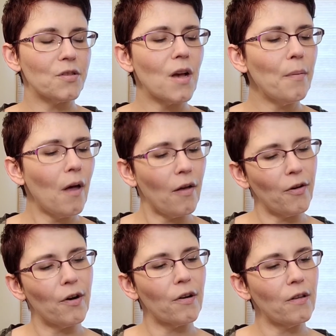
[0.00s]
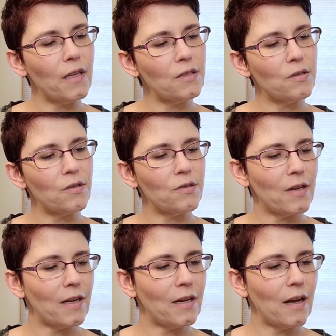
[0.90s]
a couple other cleansers
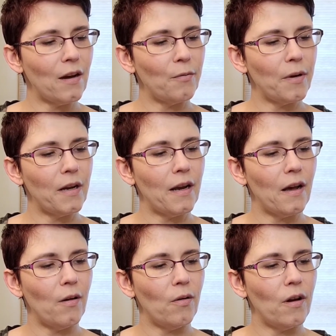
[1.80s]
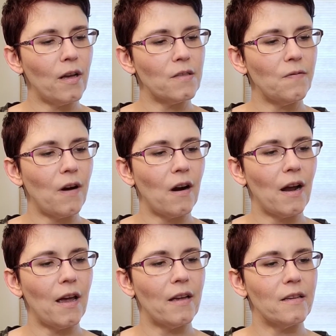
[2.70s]
I kind of written down, as far
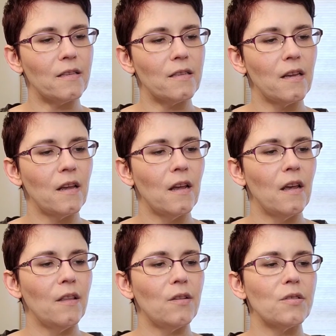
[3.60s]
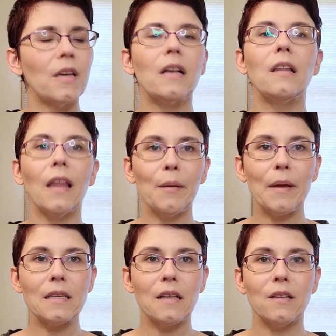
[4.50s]
as there's like
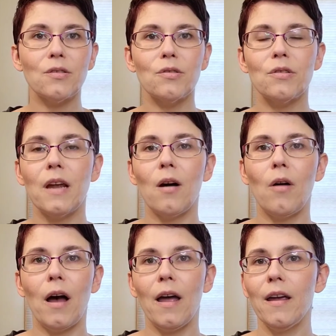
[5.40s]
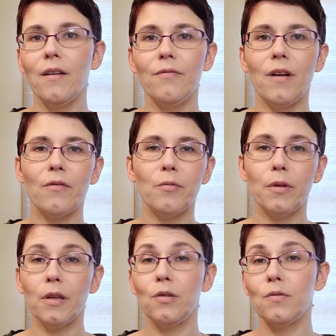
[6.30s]
clay-based cleansers. Now, I have never
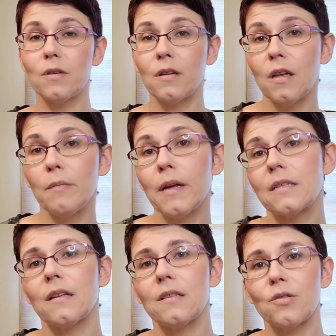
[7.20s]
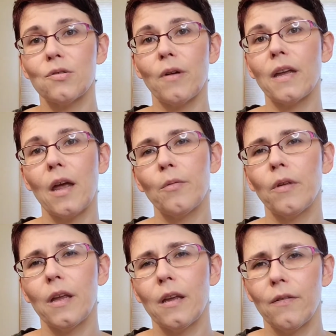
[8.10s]
really used a clay-based cleanser, so I can't
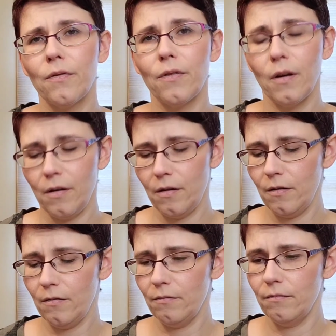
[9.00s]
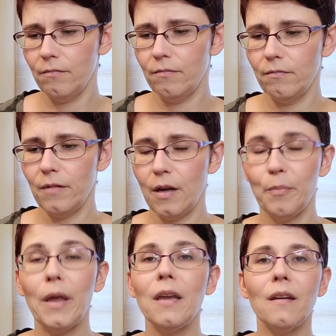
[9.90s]
really give an
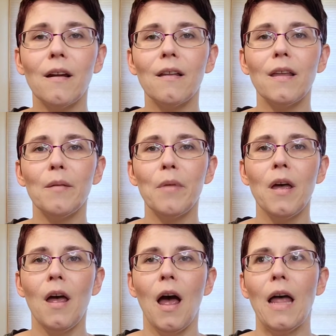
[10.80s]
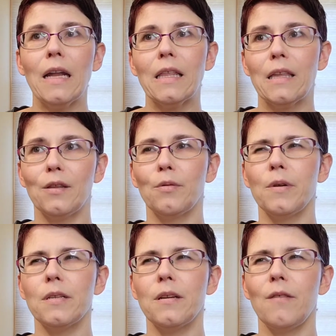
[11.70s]
opinion on them. And I think the
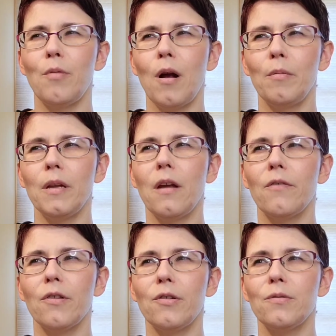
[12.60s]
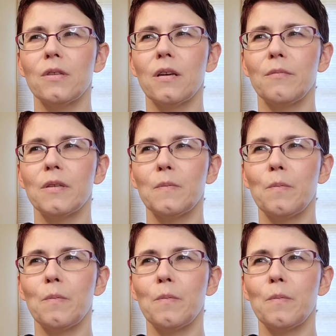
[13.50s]
reason I probably never used them is